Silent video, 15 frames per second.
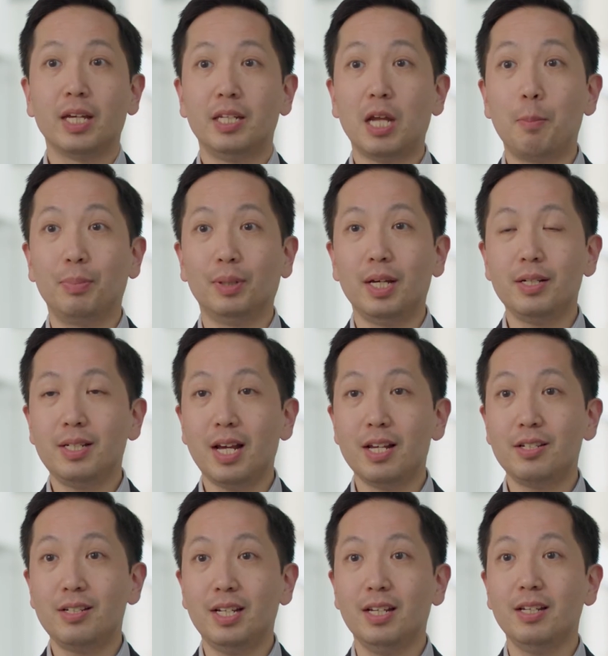Now, blood
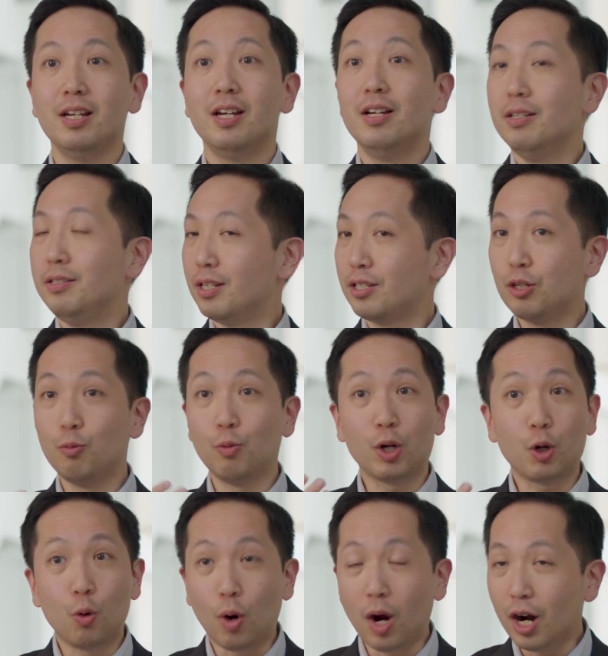testing doesn't
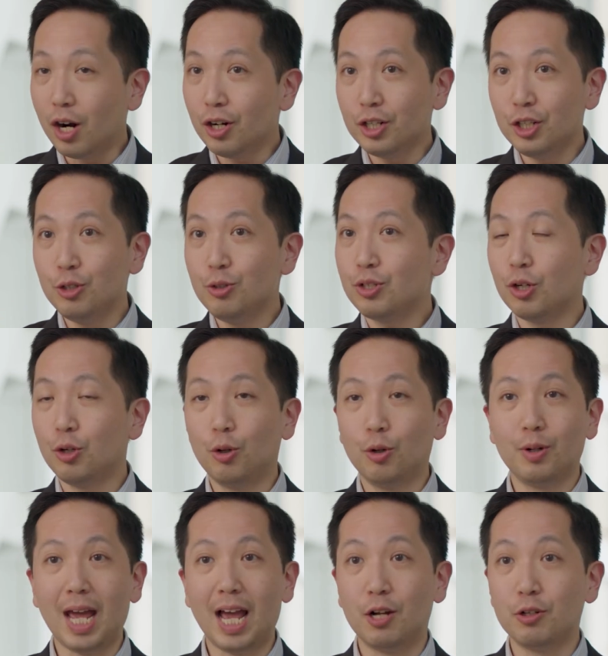require you to
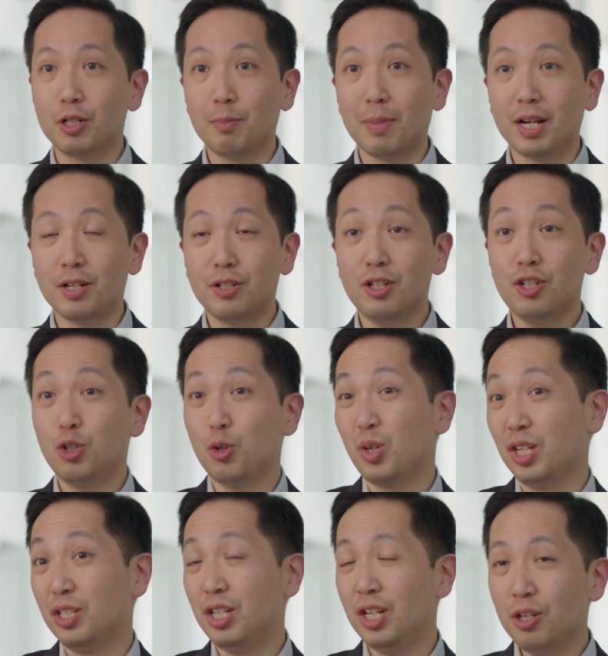hold allergy medicines, so you
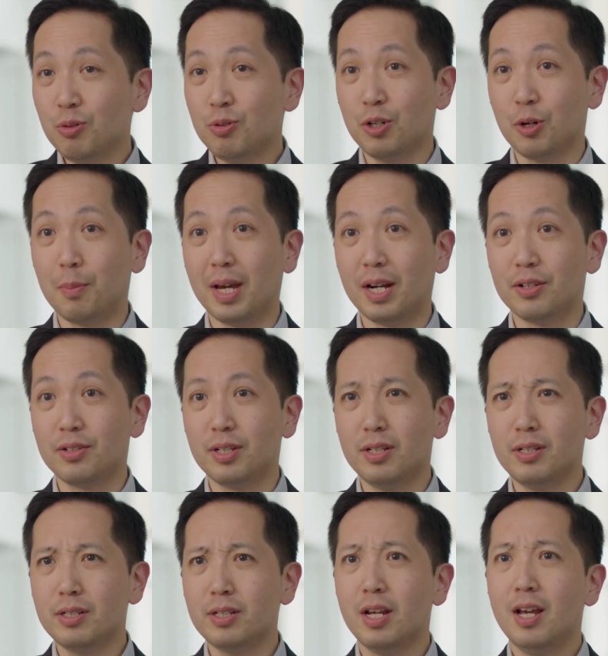continue your
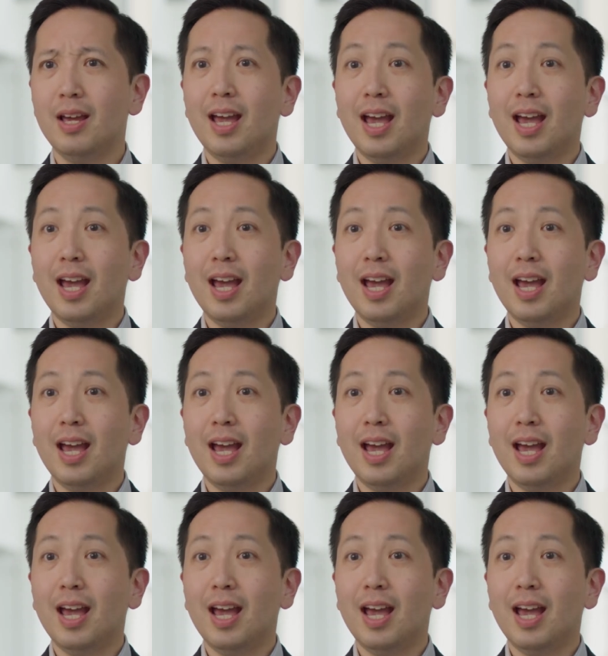medicines.